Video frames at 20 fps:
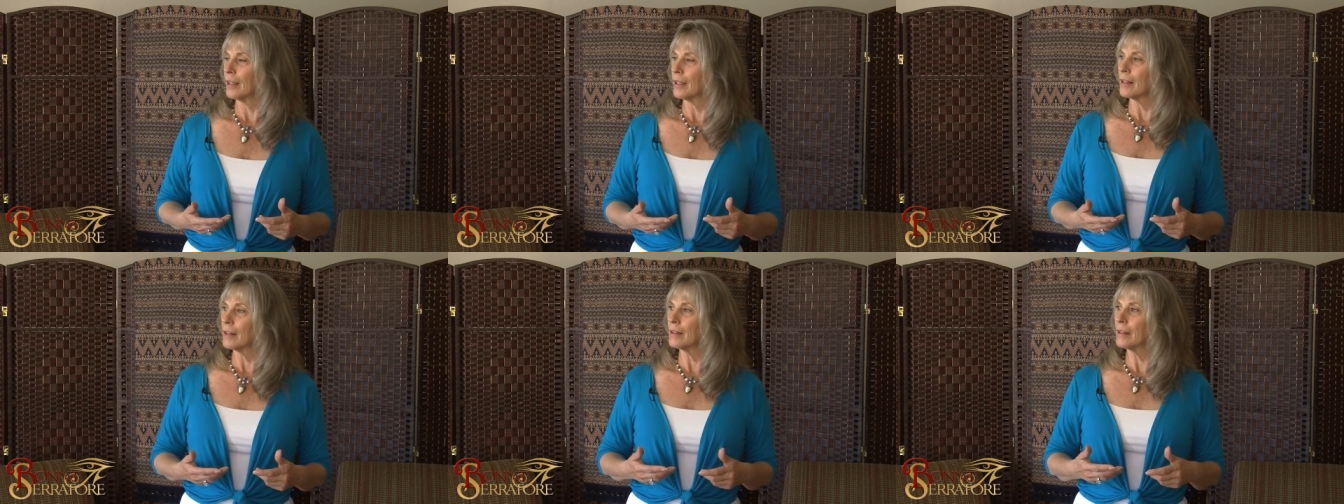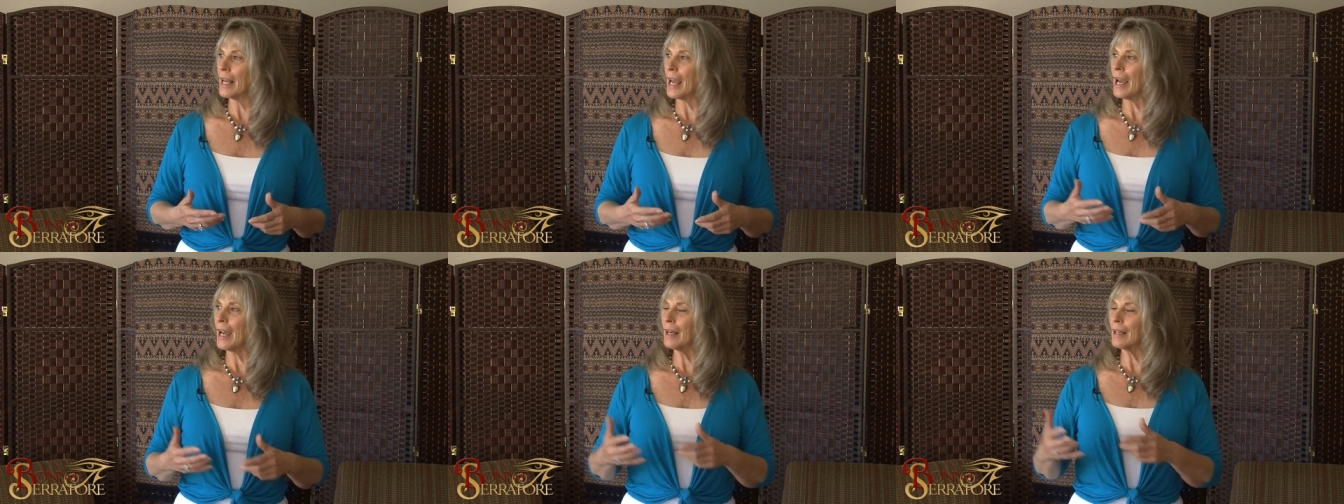
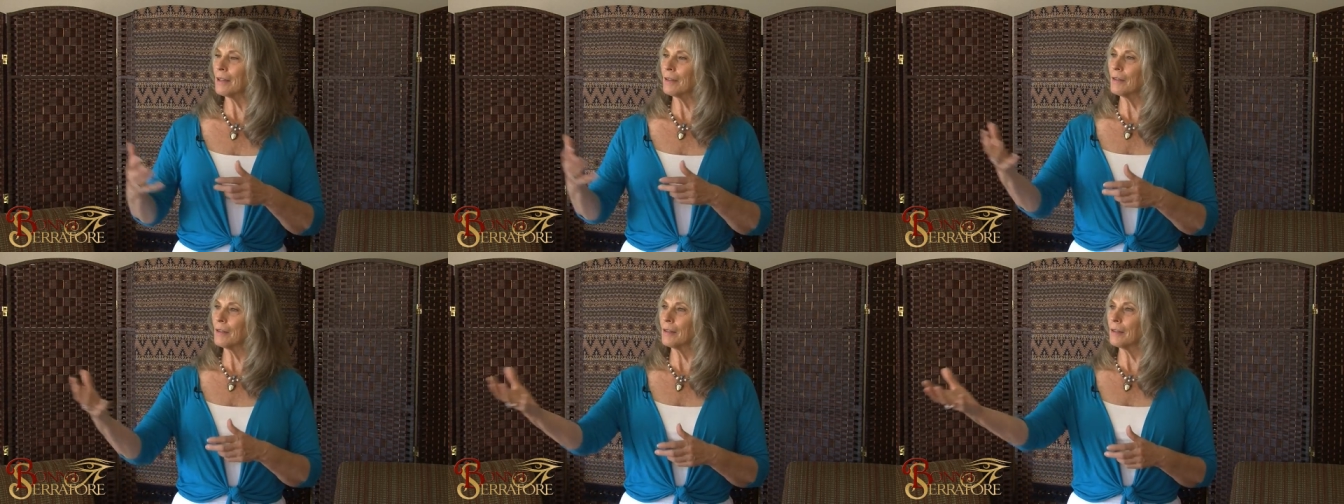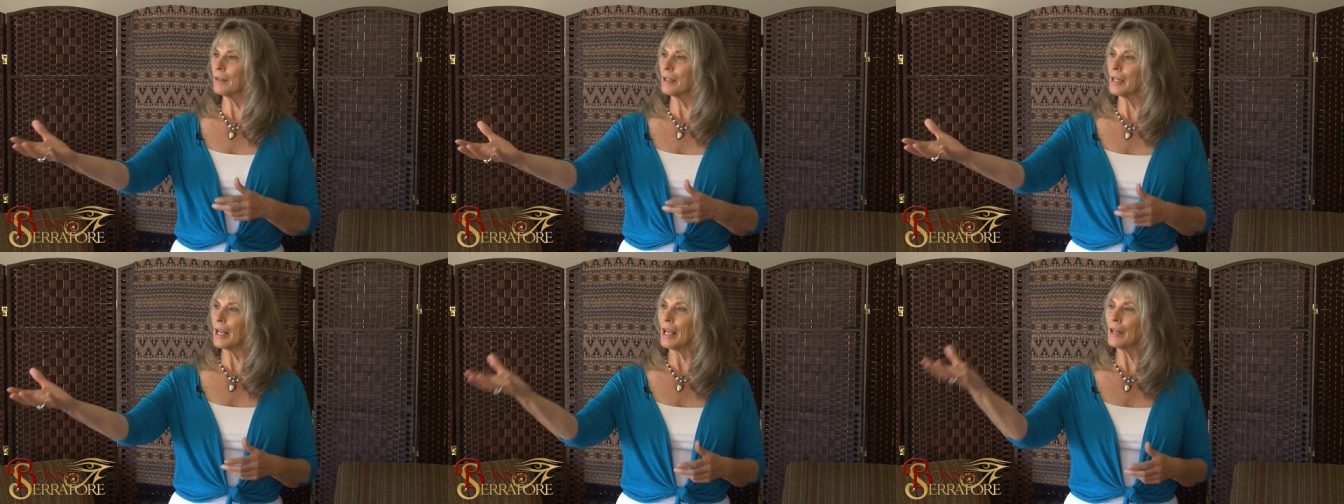that
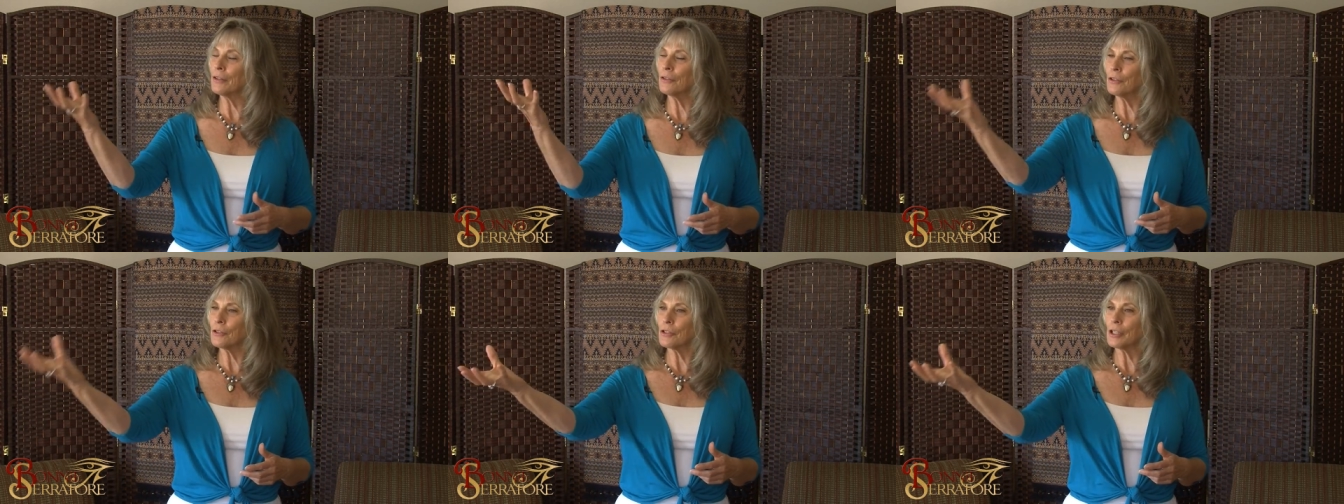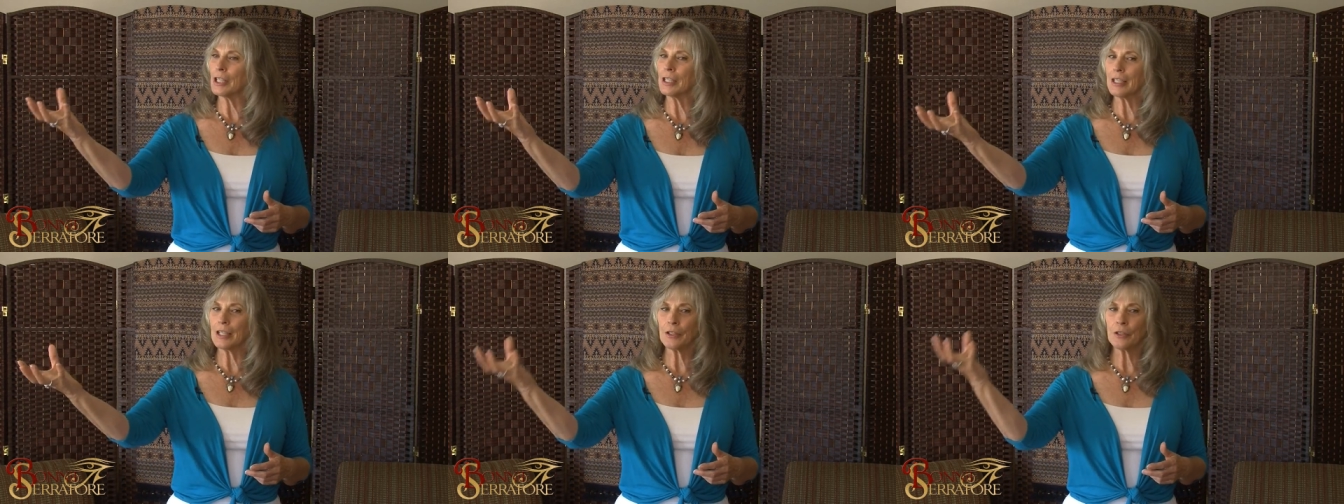
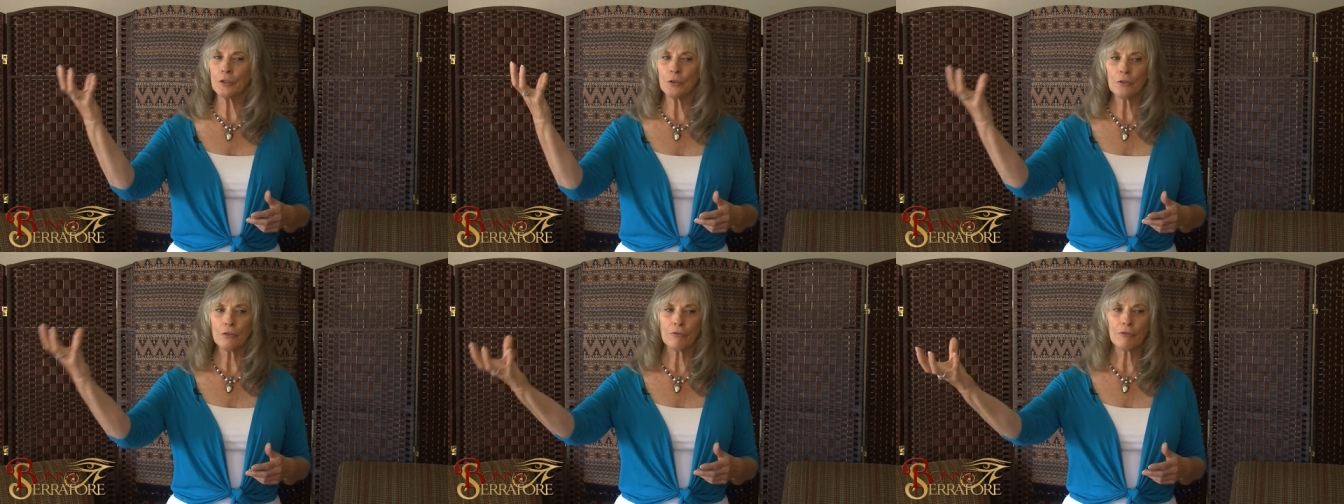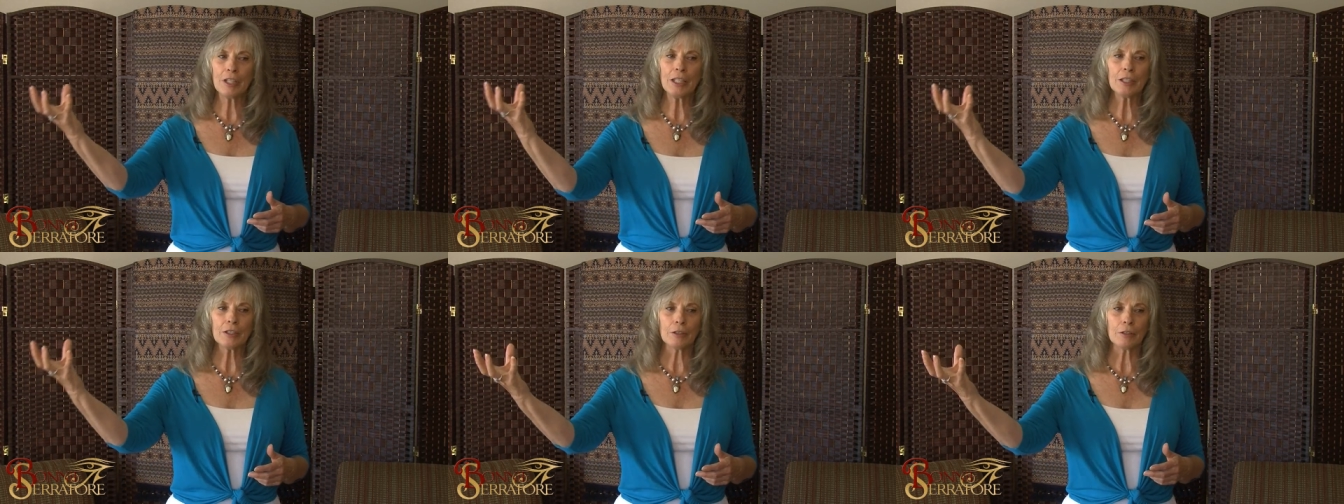energy that you
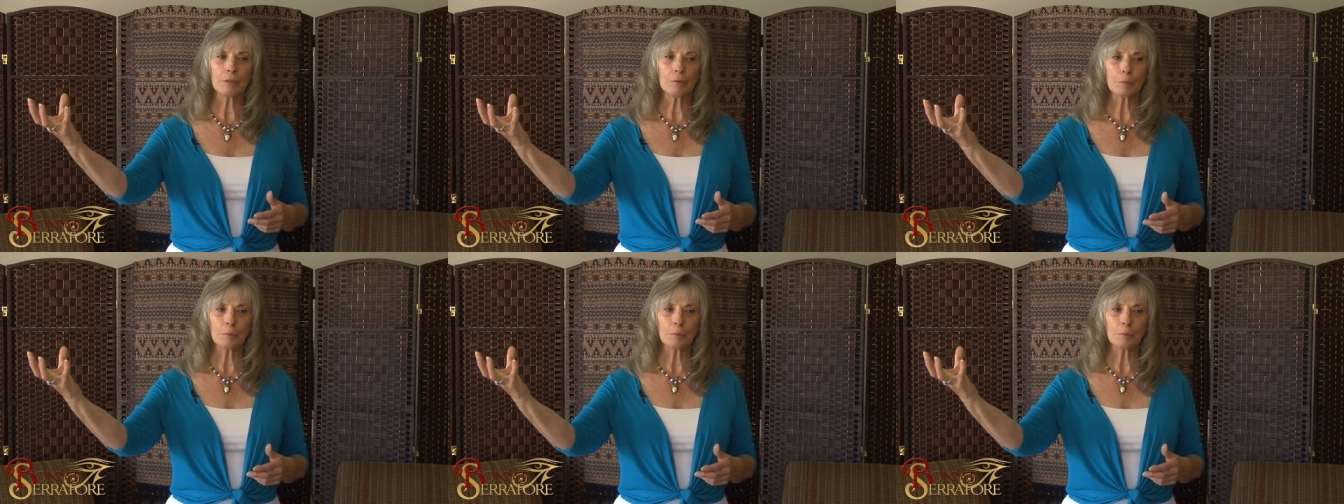feel,